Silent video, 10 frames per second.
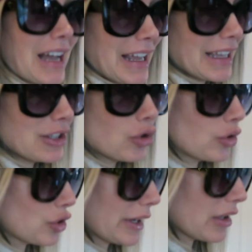I
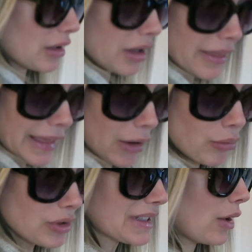drank that
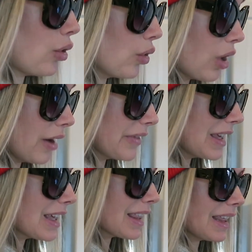almost that whole
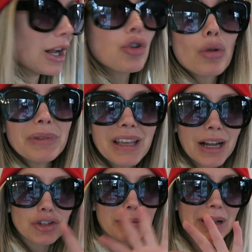coffee. Normally
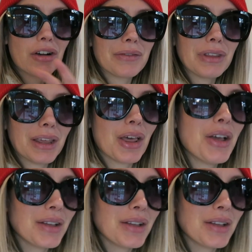I drink my coffee like